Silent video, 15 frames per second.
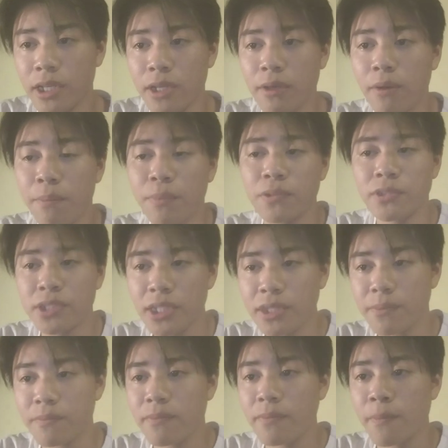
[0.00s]
and the
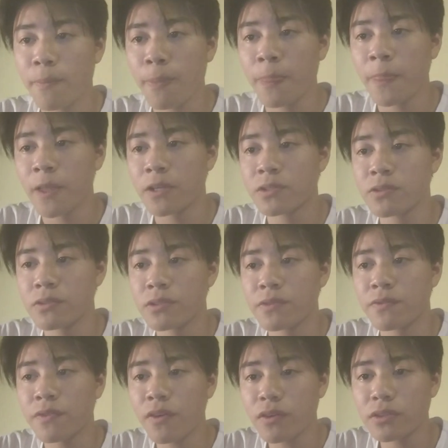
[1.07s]
opposite to the
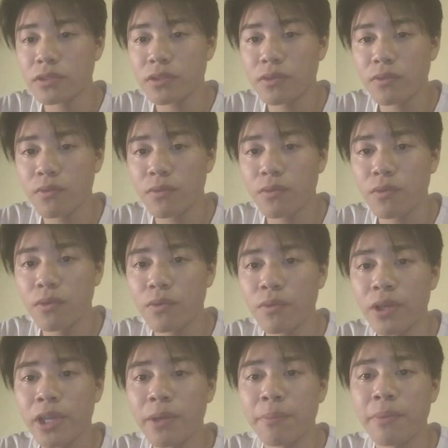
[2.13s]
force
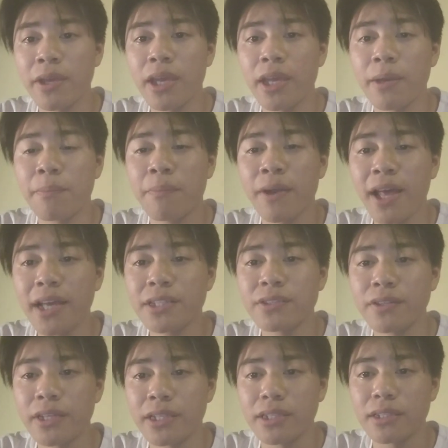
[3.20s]
which is being applied
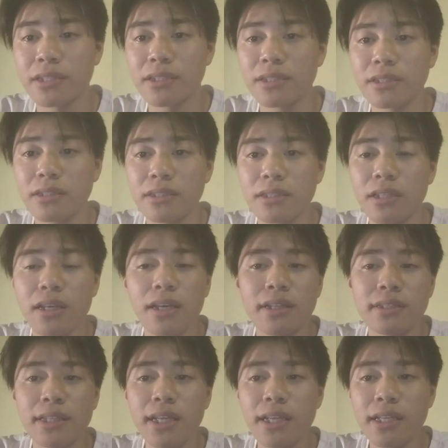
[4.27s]
to it.
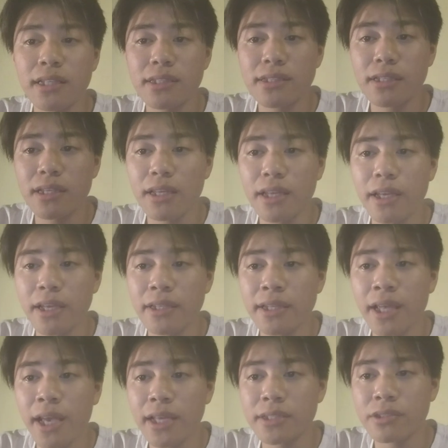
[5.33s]
That is,
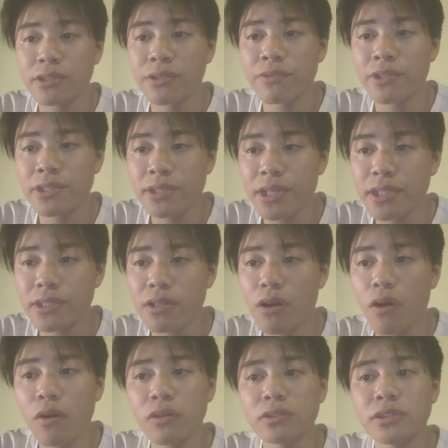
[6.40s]
it has to resist
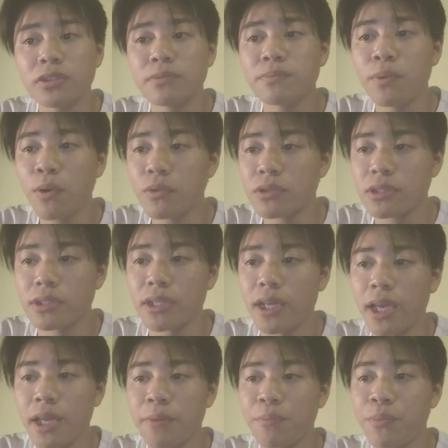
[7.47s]
on push
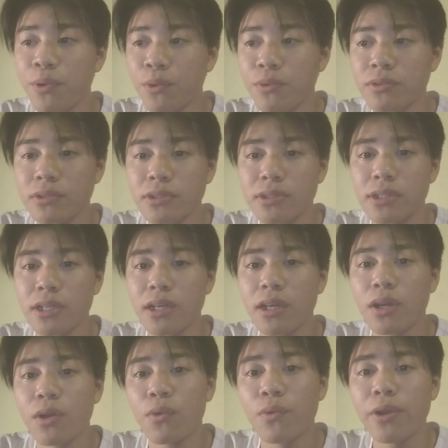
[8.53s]
and pulls,
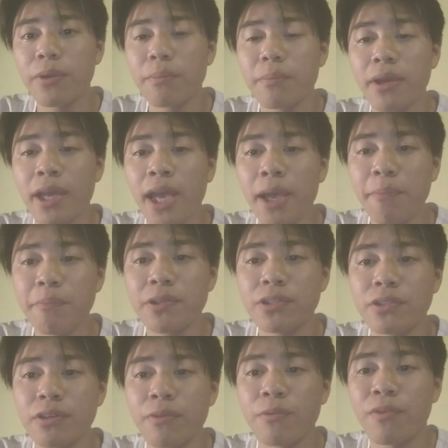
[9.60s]
which may
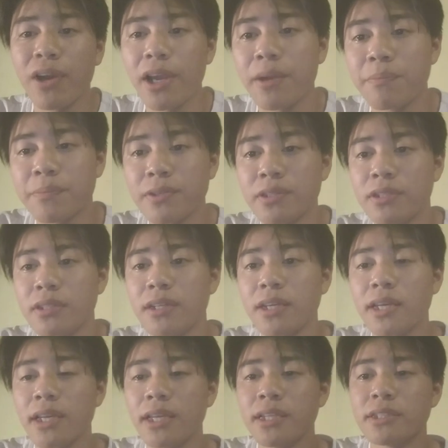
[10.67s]
happen to arise upon
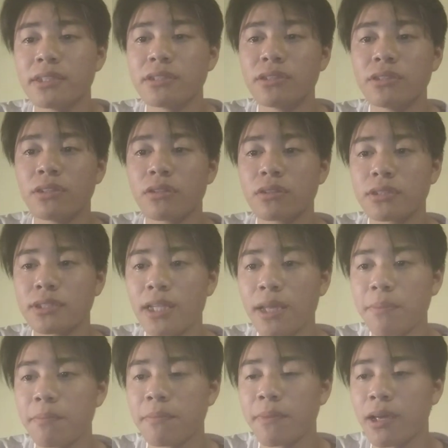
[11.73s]
its
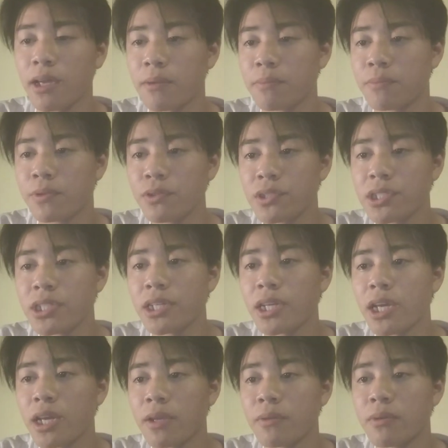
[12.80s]
doorstep by
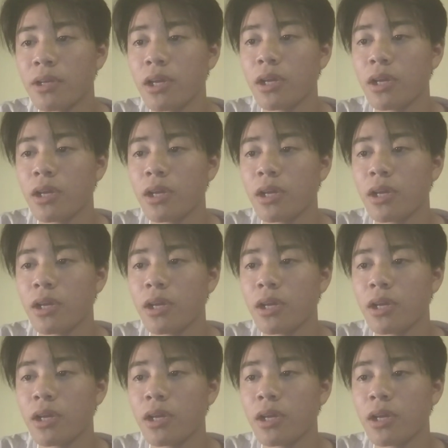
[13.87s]
pushing and